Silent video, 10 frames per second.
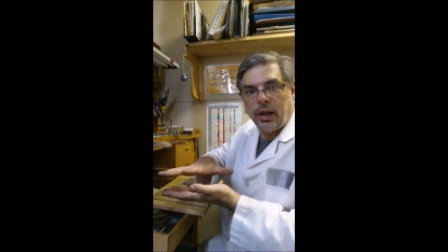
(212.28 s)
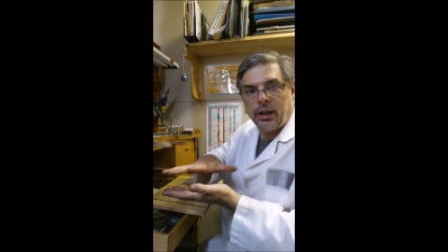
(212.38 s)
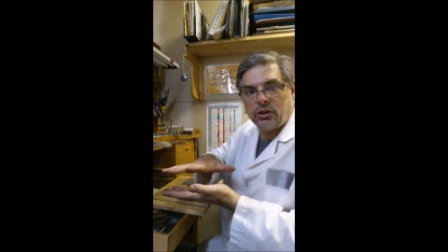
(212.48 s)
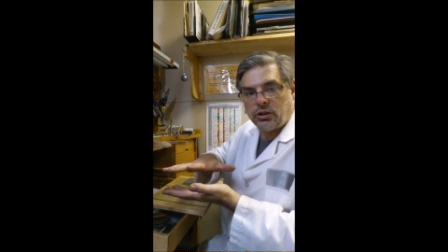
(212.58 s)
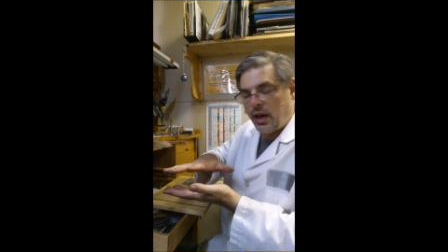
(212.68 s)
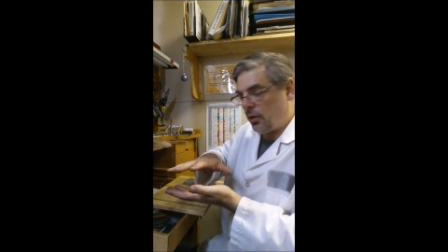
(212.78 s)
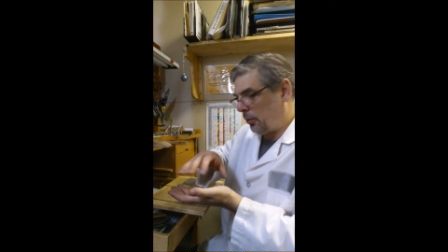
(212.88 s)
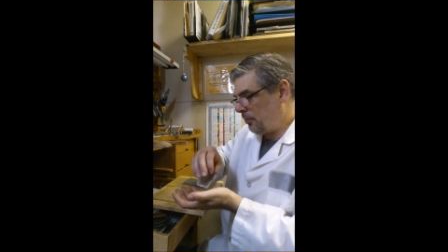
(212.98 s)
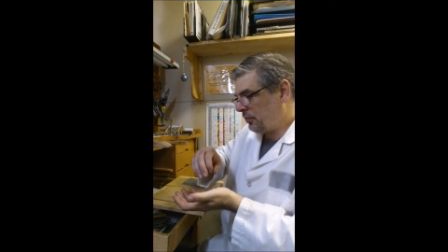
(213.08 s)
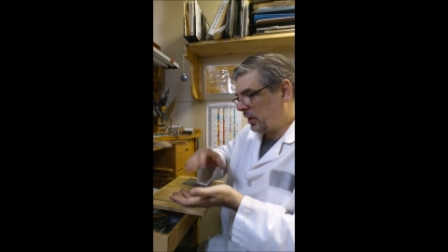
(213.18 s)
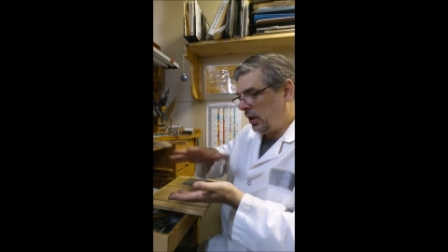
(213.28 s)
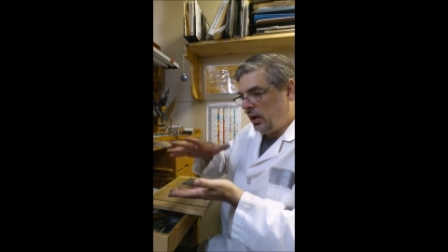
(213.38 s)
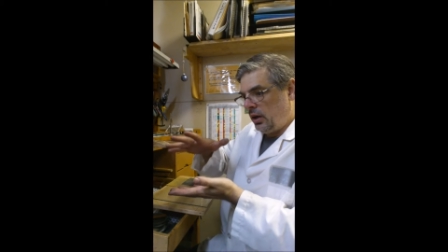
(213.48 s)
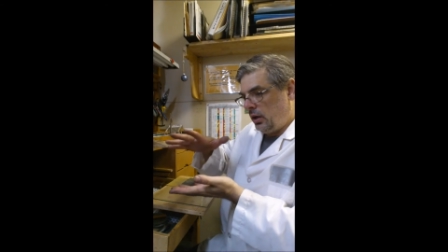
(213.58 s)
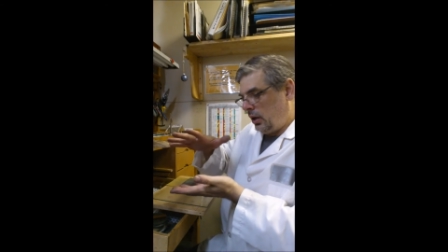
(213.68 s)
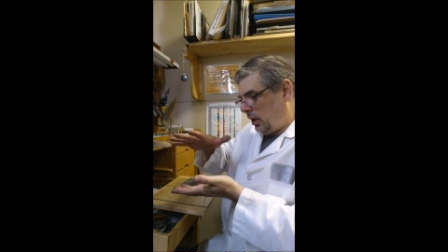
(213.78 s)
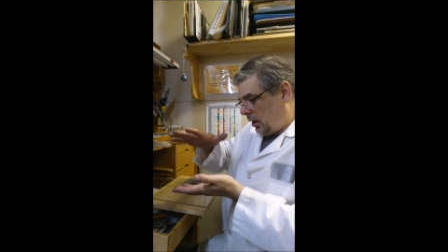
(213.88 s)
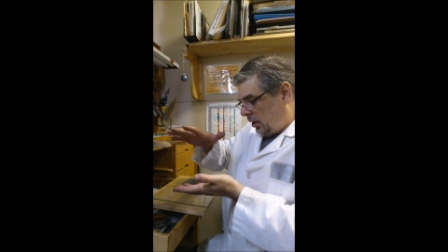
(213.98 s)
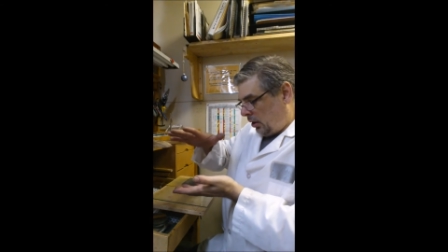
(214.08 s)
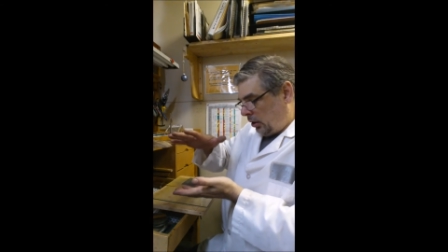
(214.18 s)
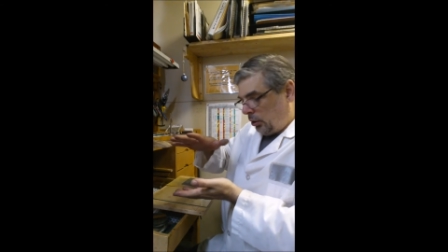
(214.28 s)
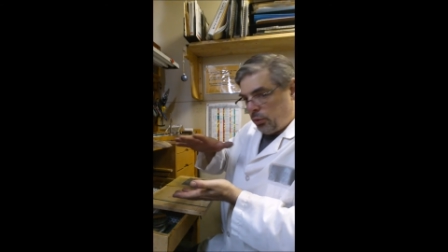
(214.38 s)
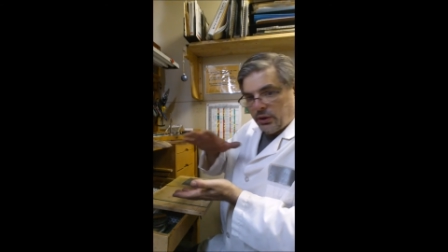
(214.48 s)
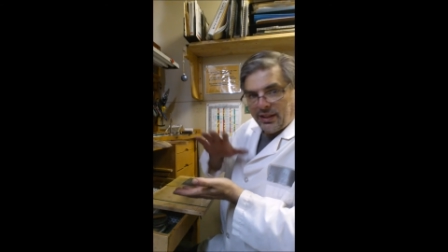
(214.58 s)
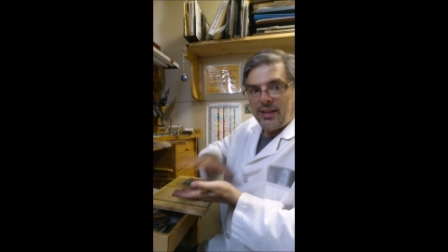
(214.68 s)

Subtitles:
etched out, was